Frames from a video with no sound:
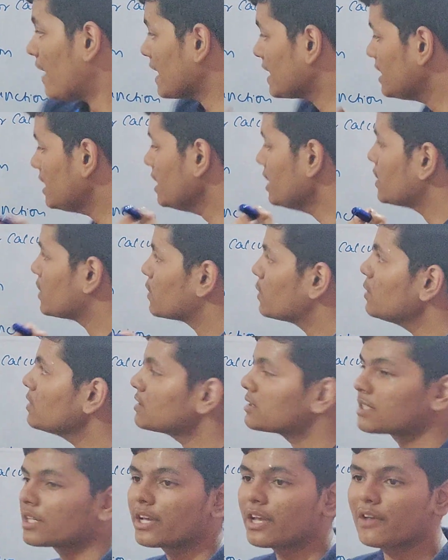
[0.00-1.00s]
widely
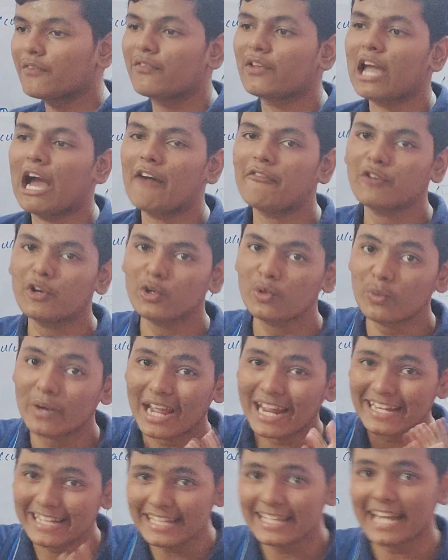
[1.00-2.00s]
used if you have to do
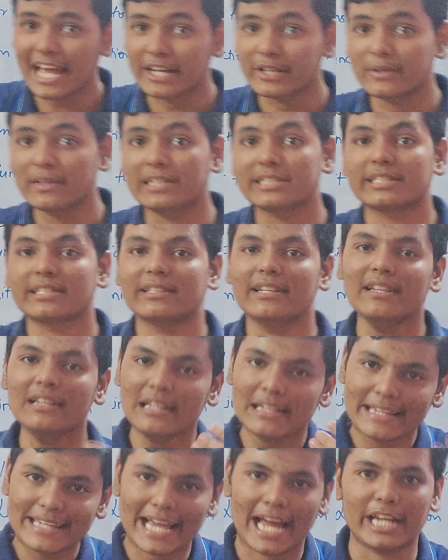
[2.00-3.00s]
any calculation in
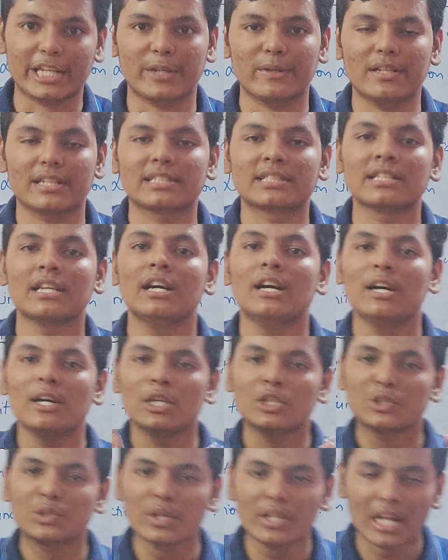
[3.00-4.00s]
calculus.
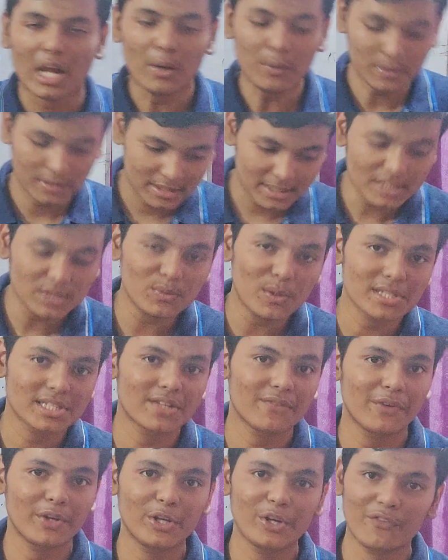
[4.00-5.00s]
So now this was
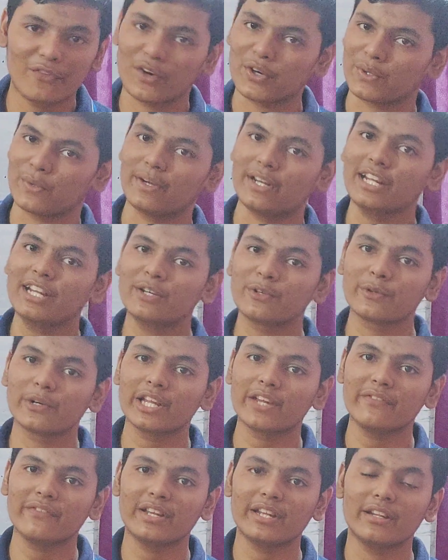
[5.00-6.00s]
the video for today.
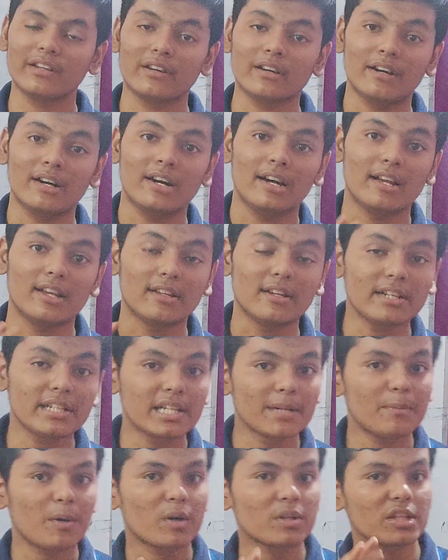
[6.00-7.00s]
Today we
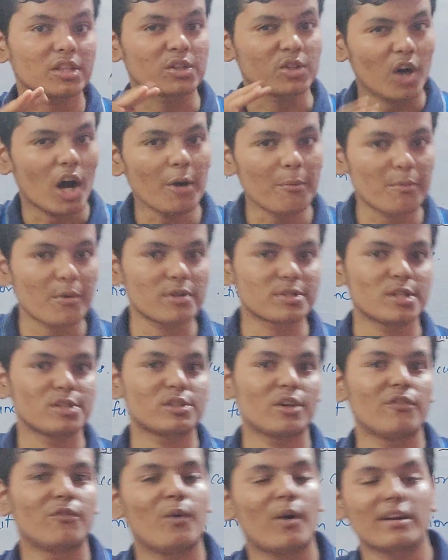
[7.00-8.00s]
learned about a thought
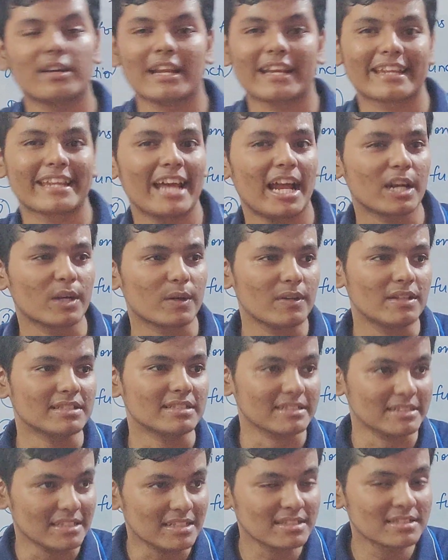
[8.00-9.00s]
process of what an
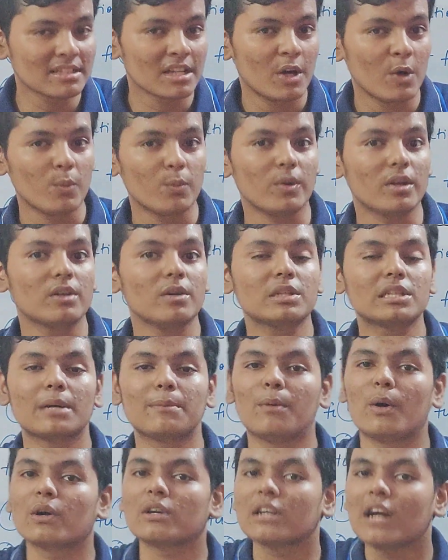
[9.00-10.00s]
calculus is. We learned
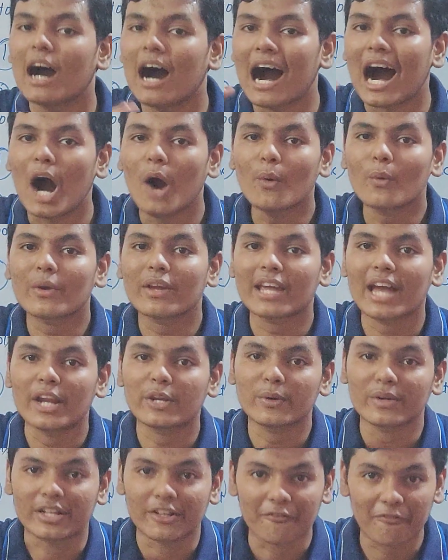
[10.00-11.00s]
about how
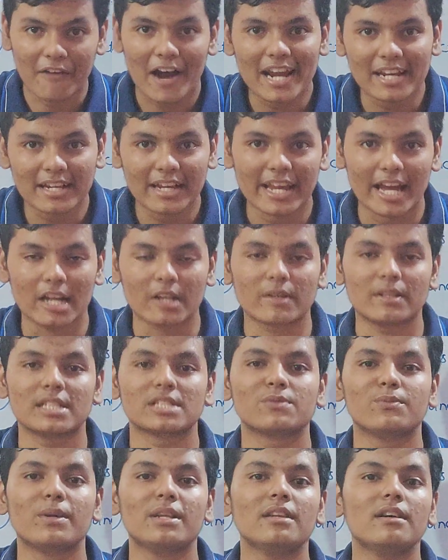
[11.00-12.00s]
can you define a
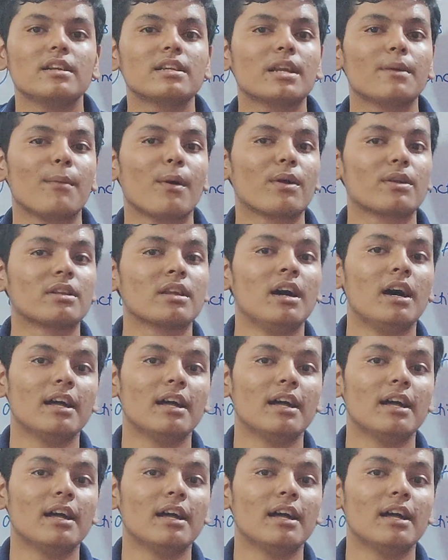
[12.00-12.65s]
calculus. We learned about